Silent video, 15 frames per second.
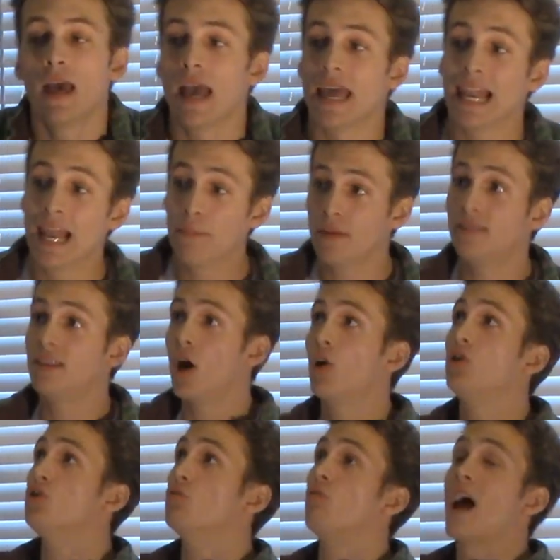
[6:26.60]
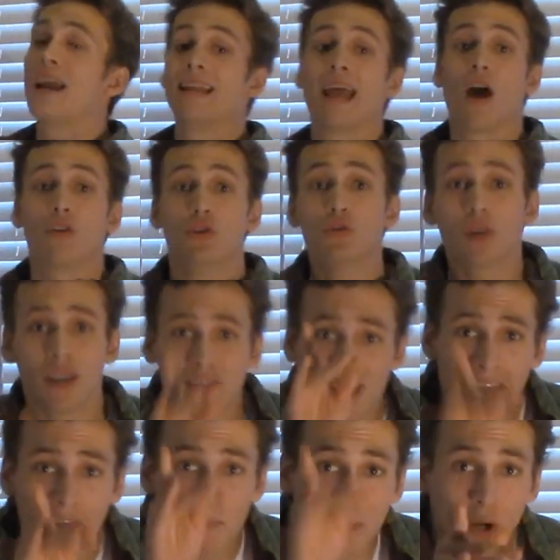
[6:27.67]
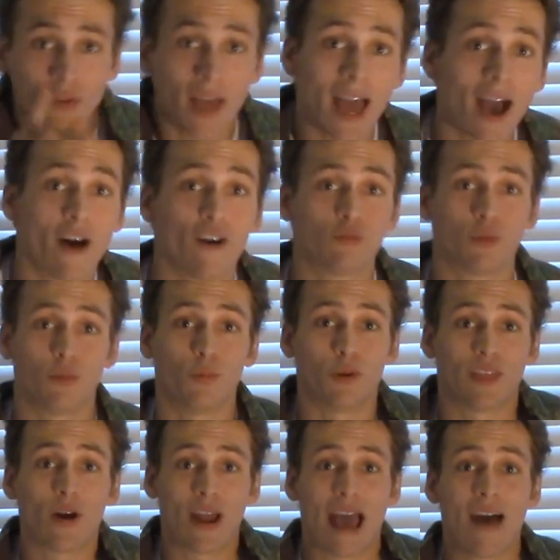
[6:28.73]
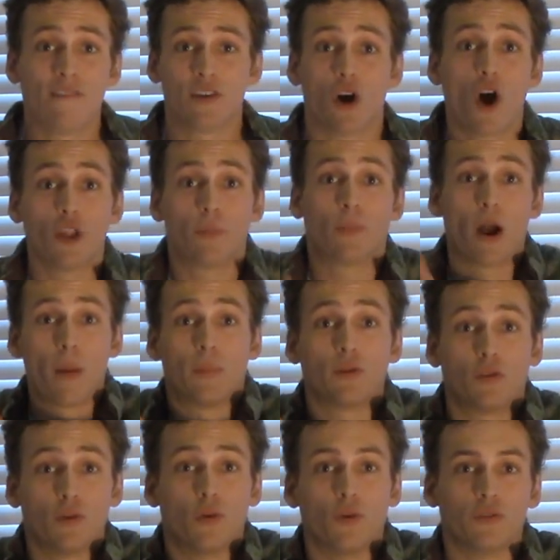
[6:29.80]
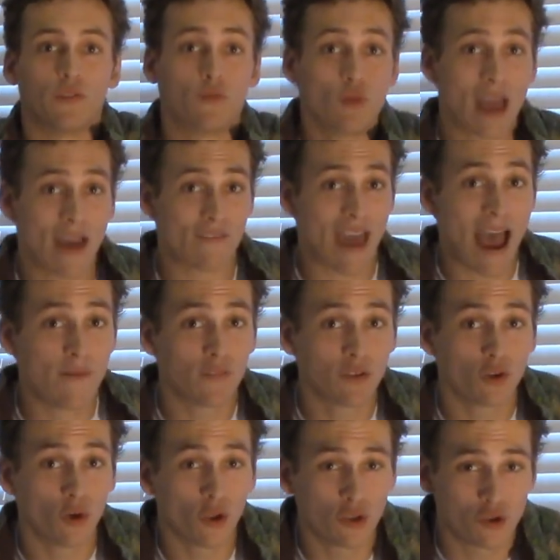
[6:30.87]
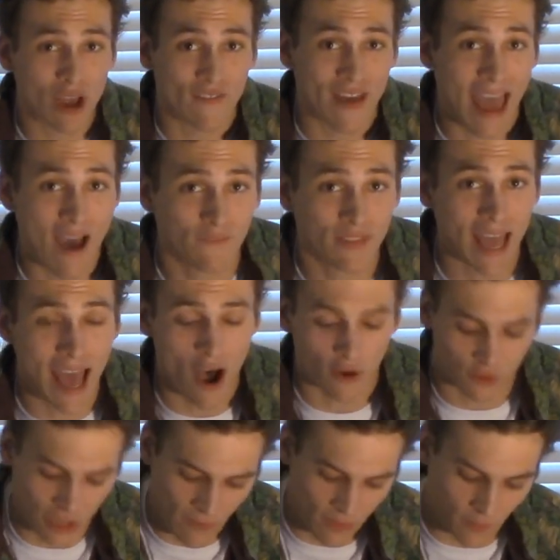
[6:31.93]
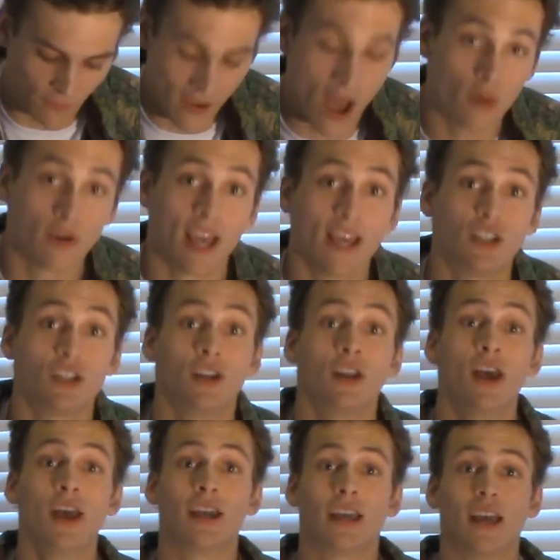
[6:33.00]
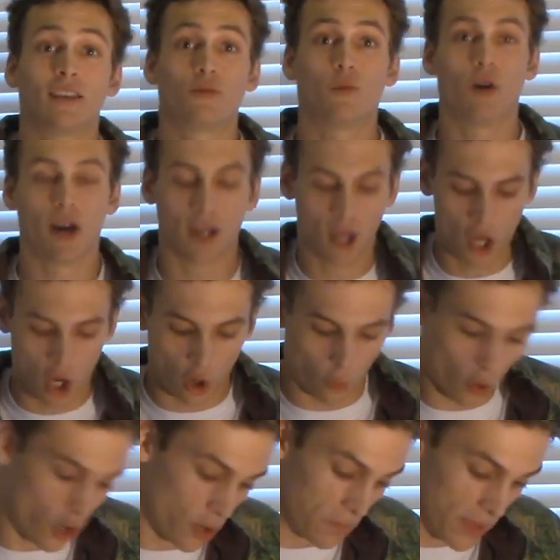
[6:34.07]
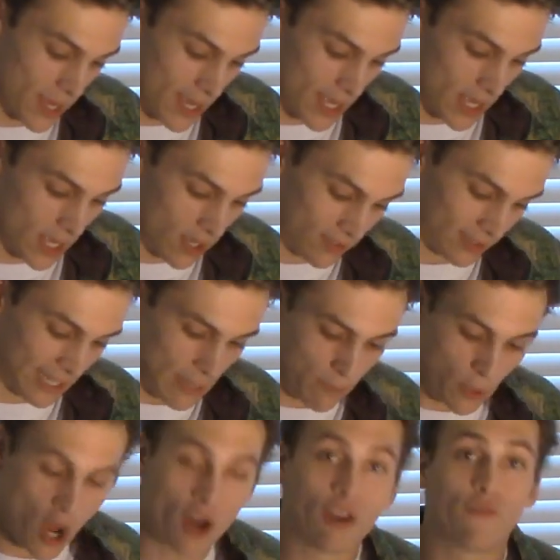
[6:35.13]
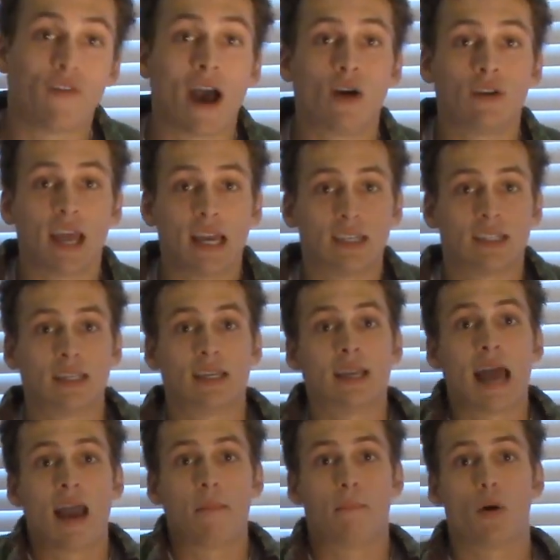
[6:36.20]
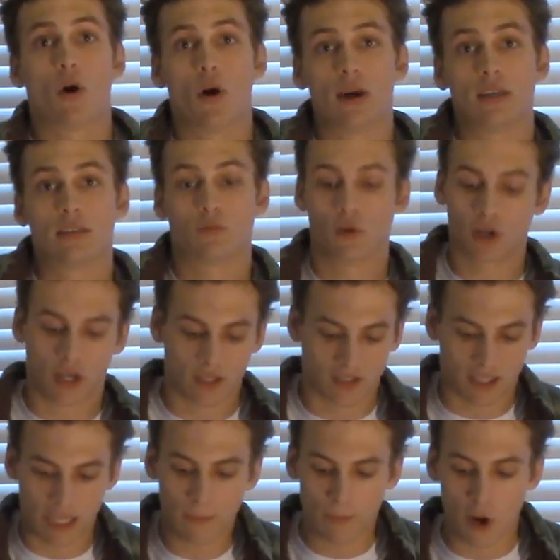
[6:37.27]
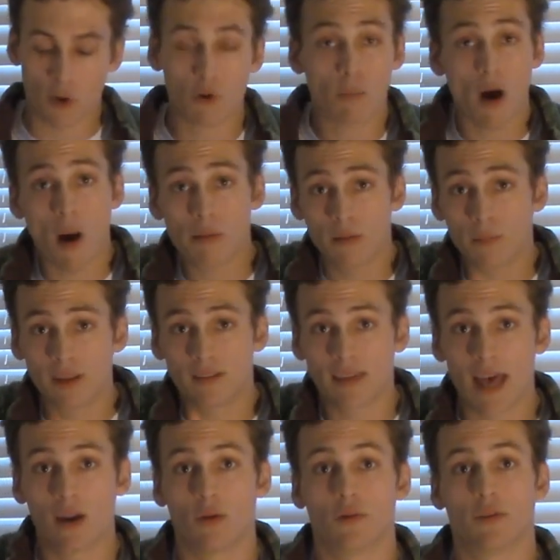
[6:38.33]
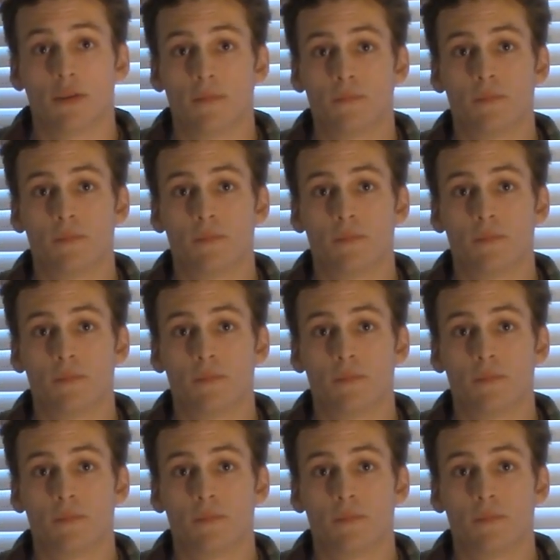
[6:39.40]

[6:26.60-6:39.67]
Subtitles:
And let me tell you right now, you cannot build a house without having all the proper tools. If you have half the tools, you have half the house. You have the foundation, guess what? We're sleeping on the foundation tonight, boys. We're going to sleep here and we'll probably be settled.